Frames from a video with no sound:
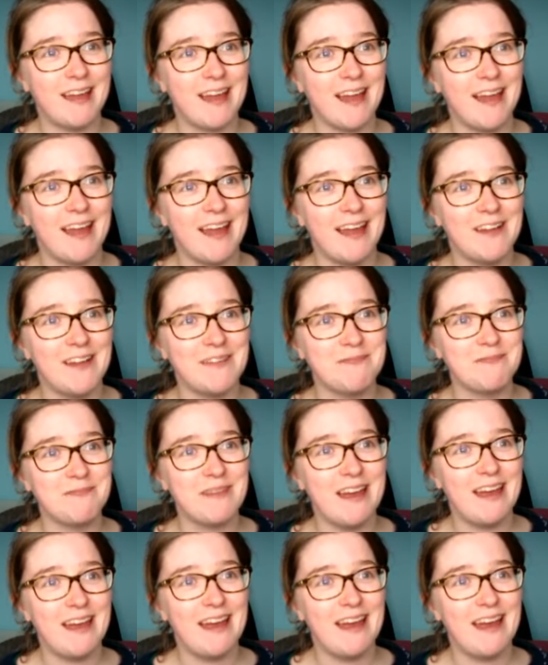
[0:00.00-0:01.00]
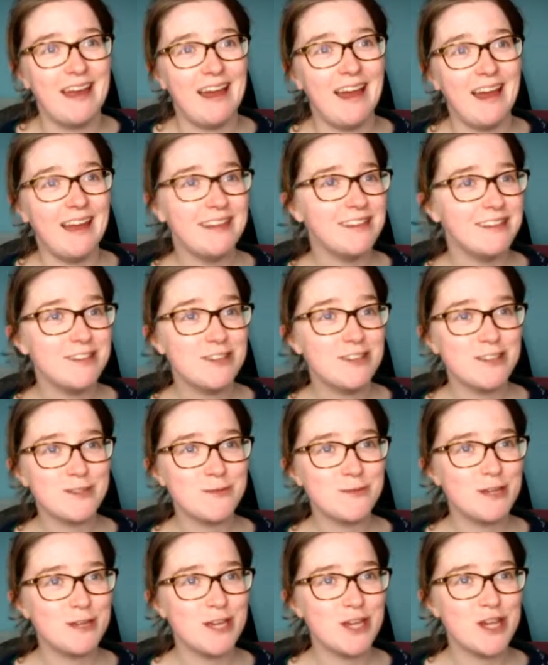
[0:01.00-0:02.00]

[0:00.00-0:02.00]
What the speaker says: and I just want